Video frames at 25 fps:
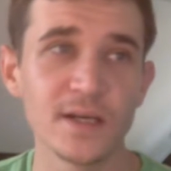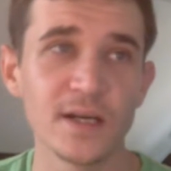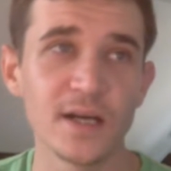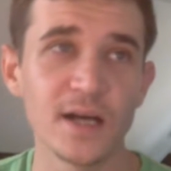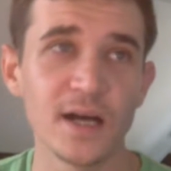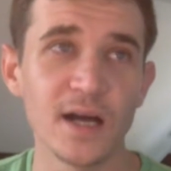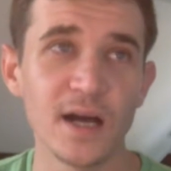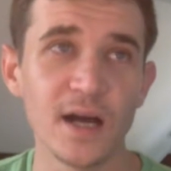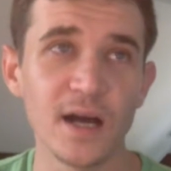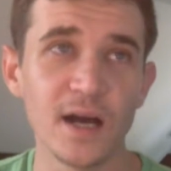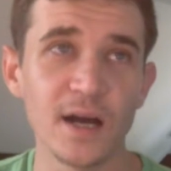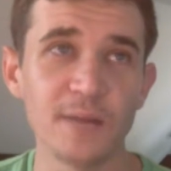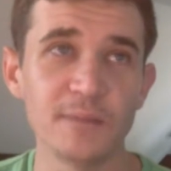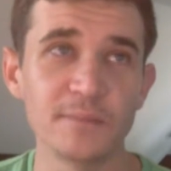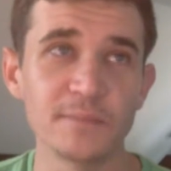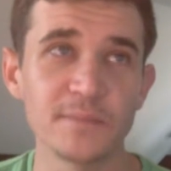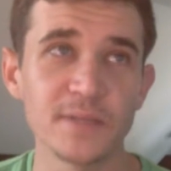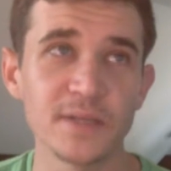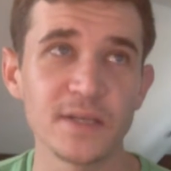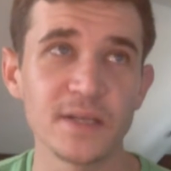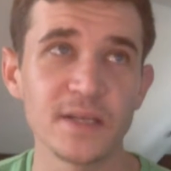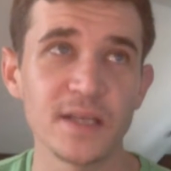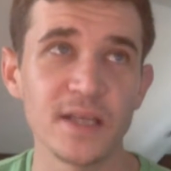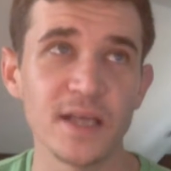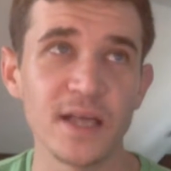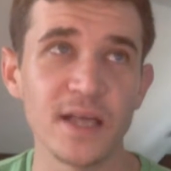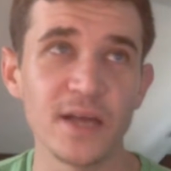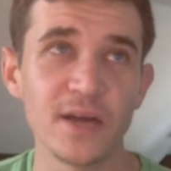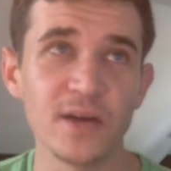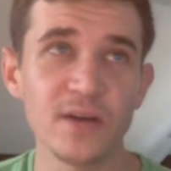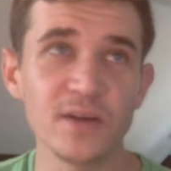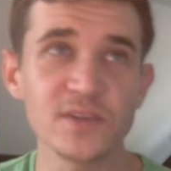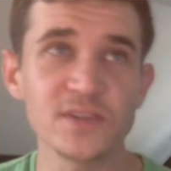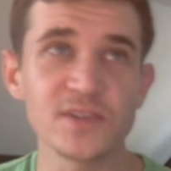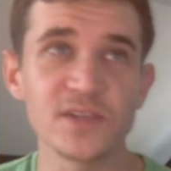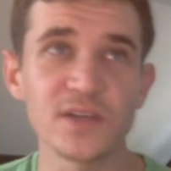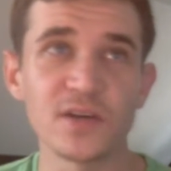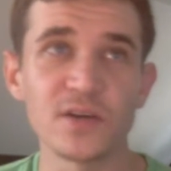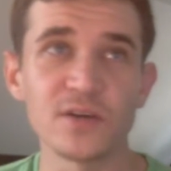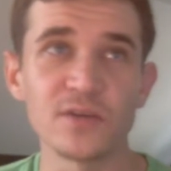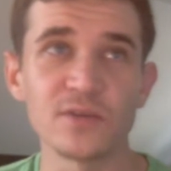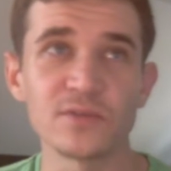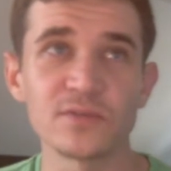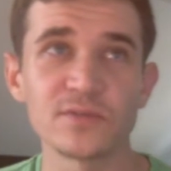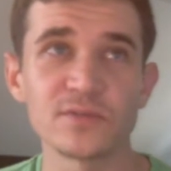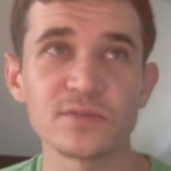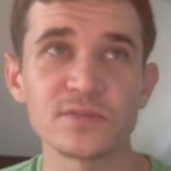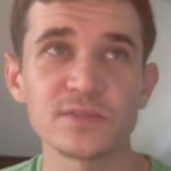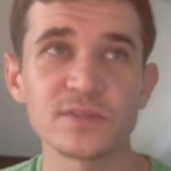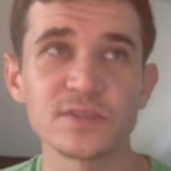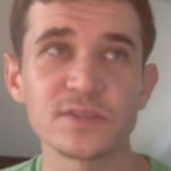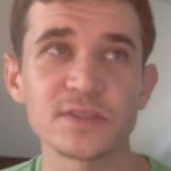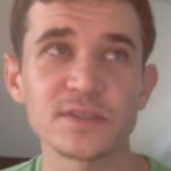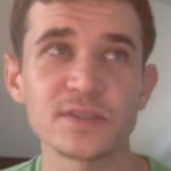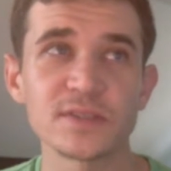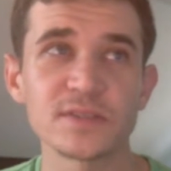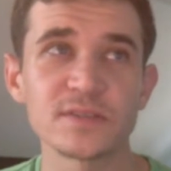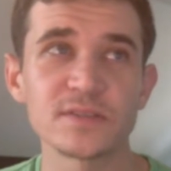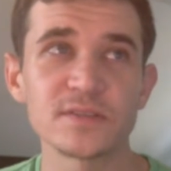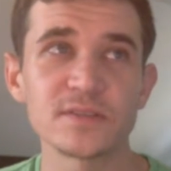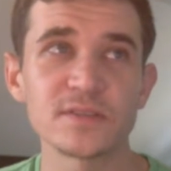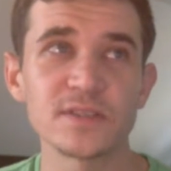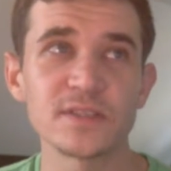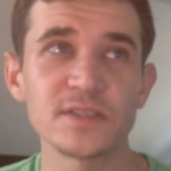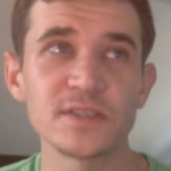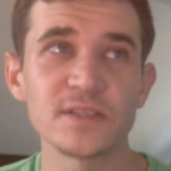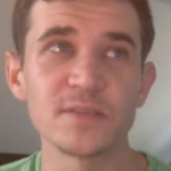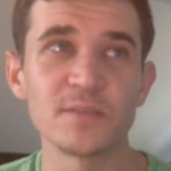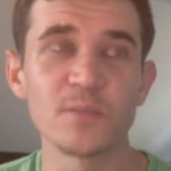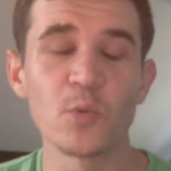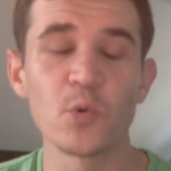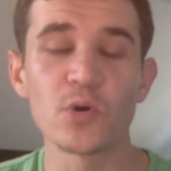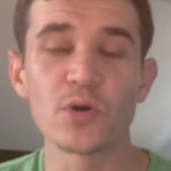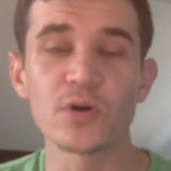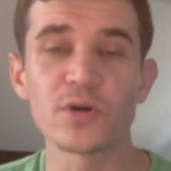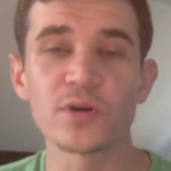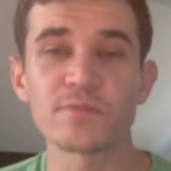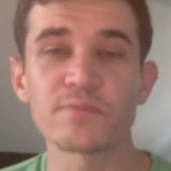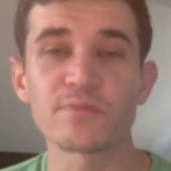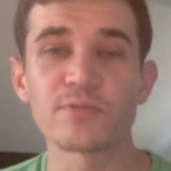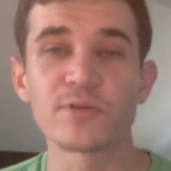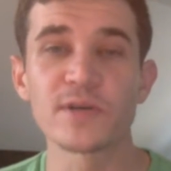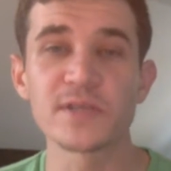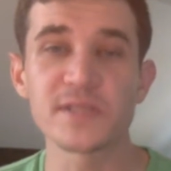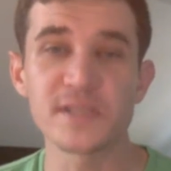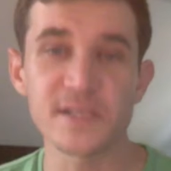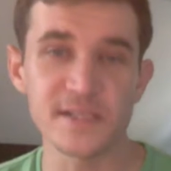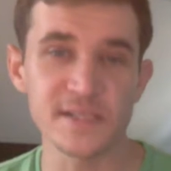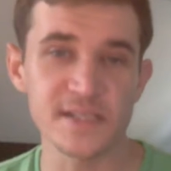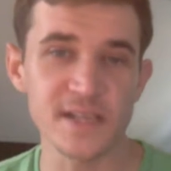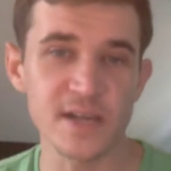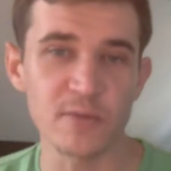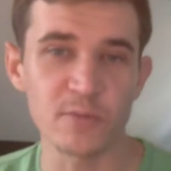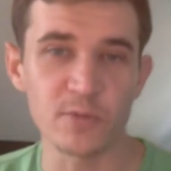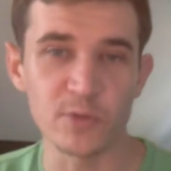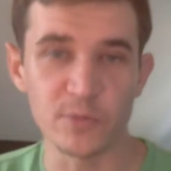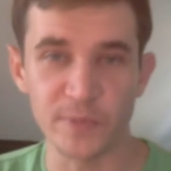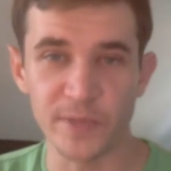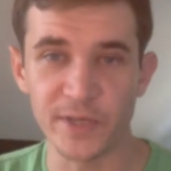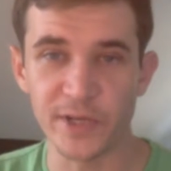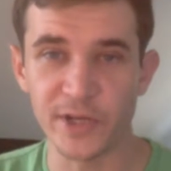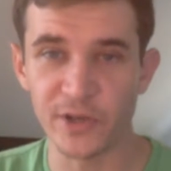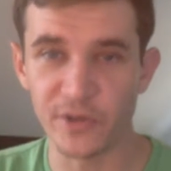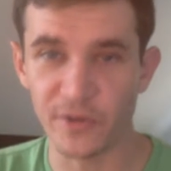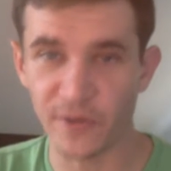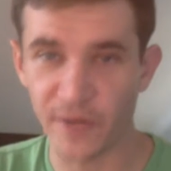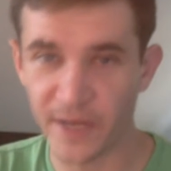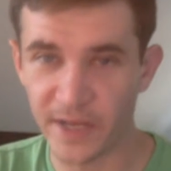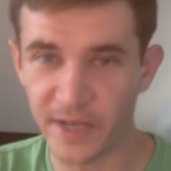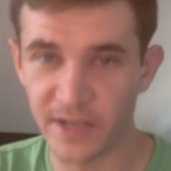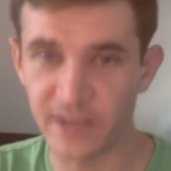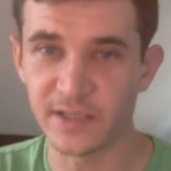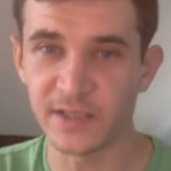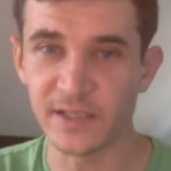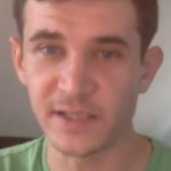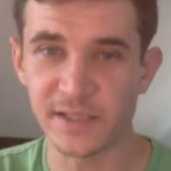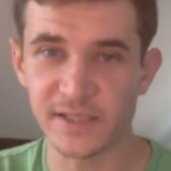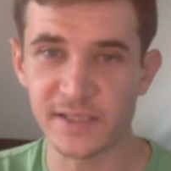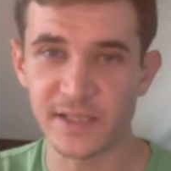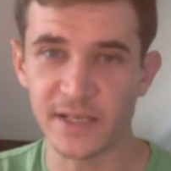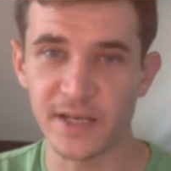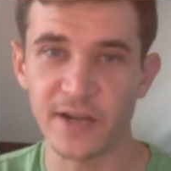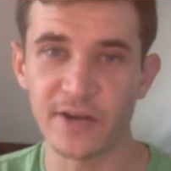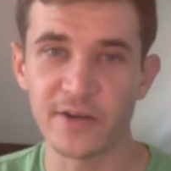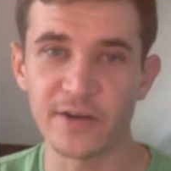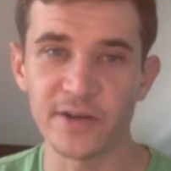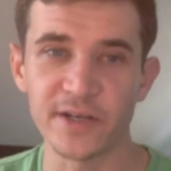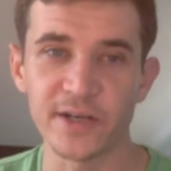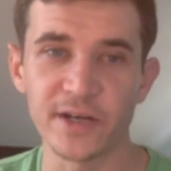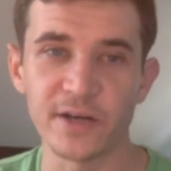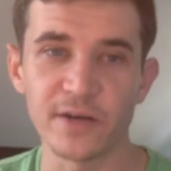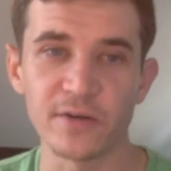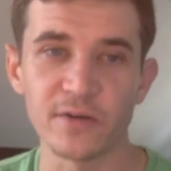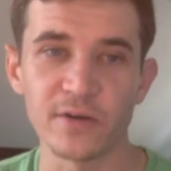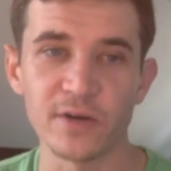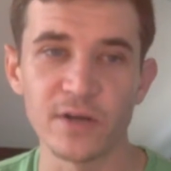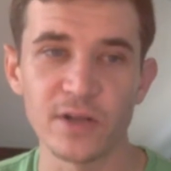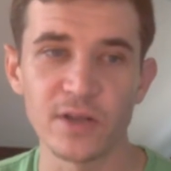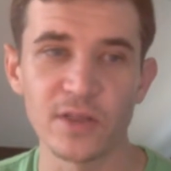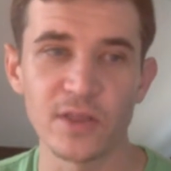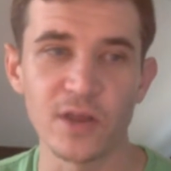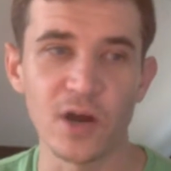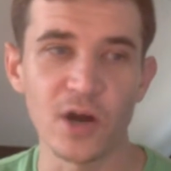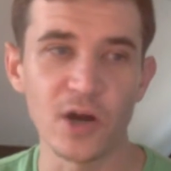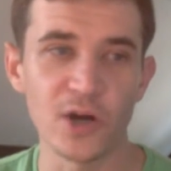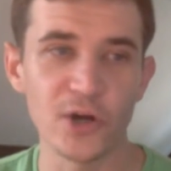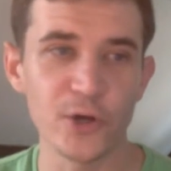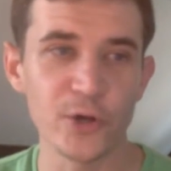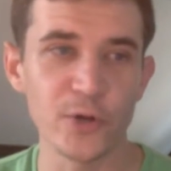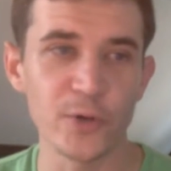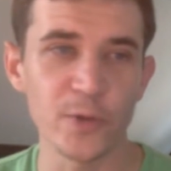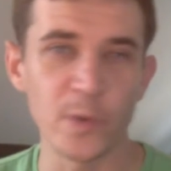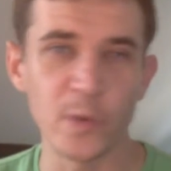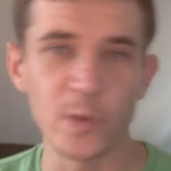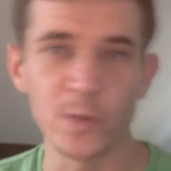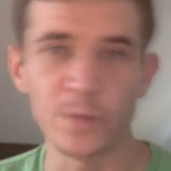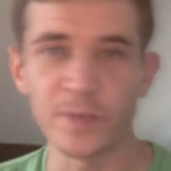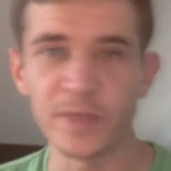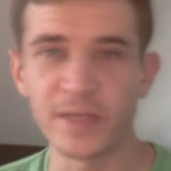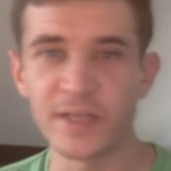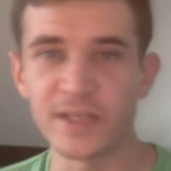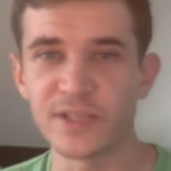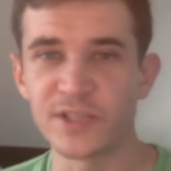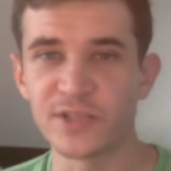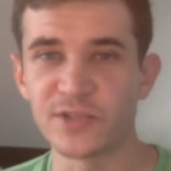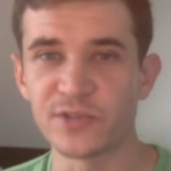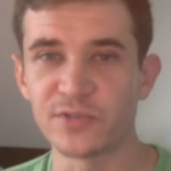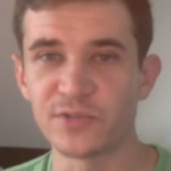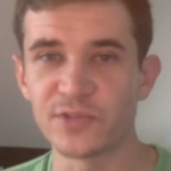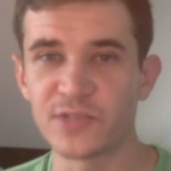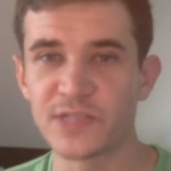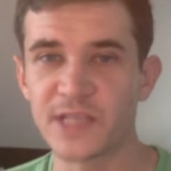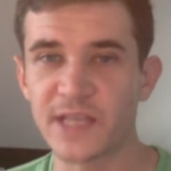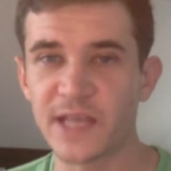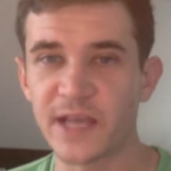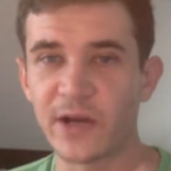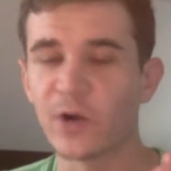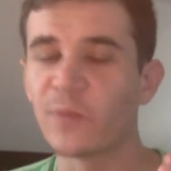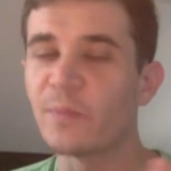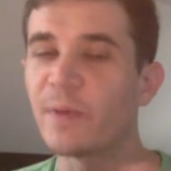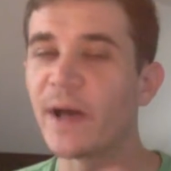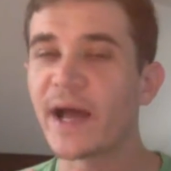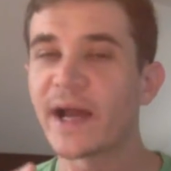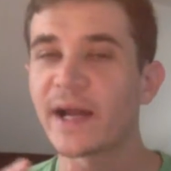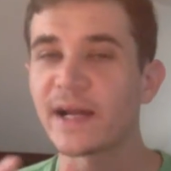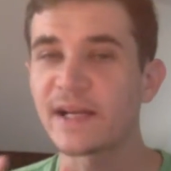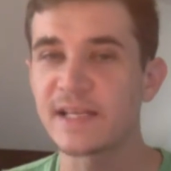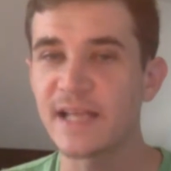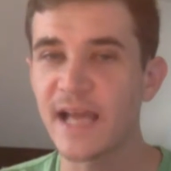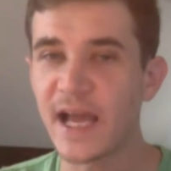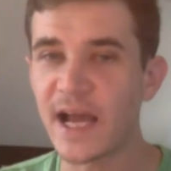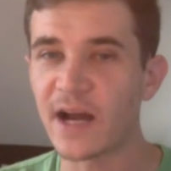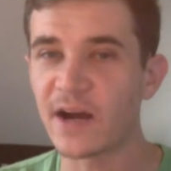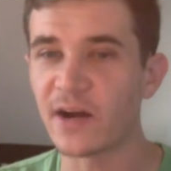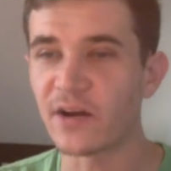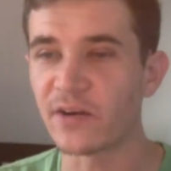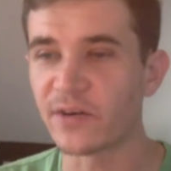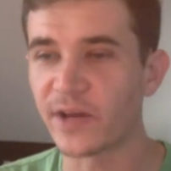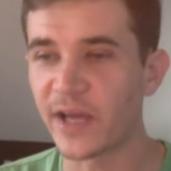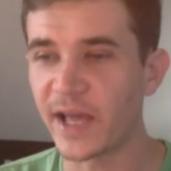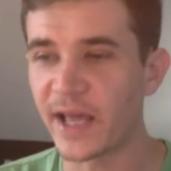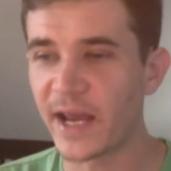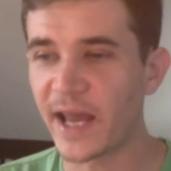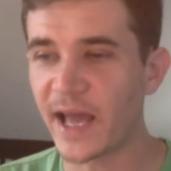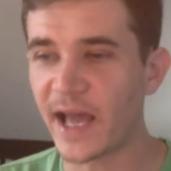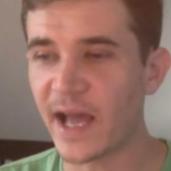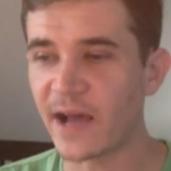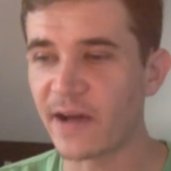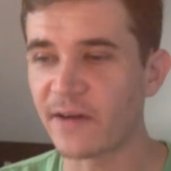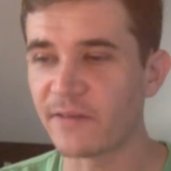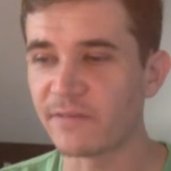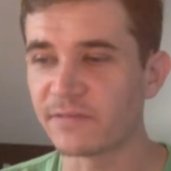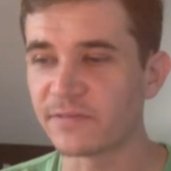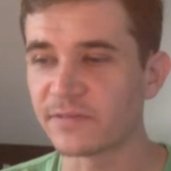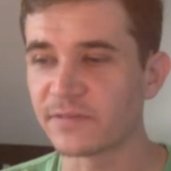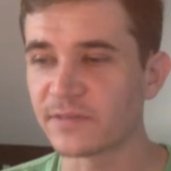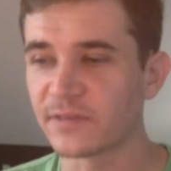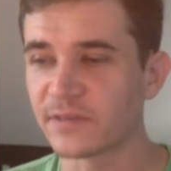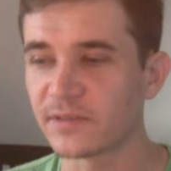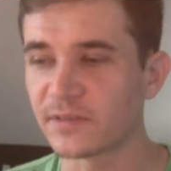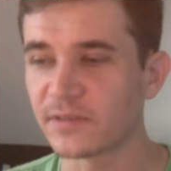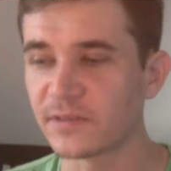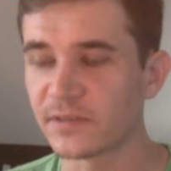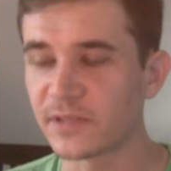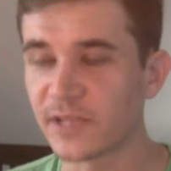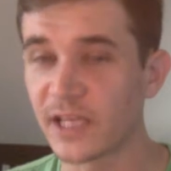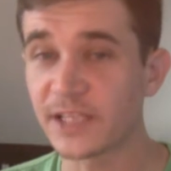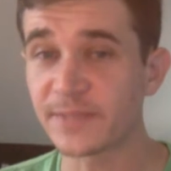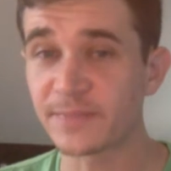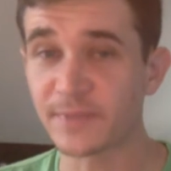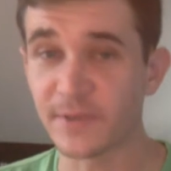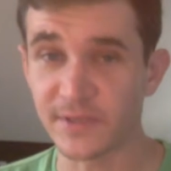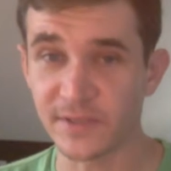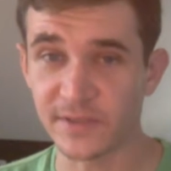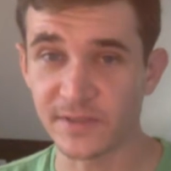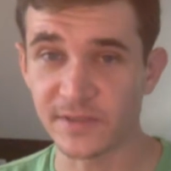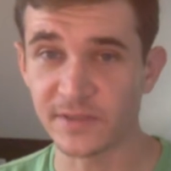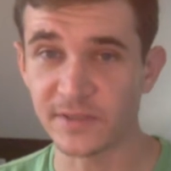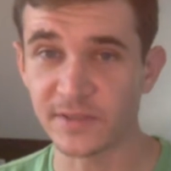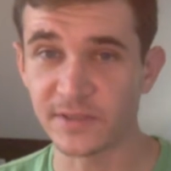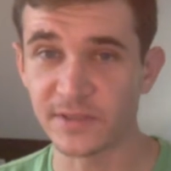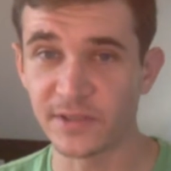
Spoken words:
And also, the more prisons that would be created in this scenario, the harder it would be to scale back down and have less prisons.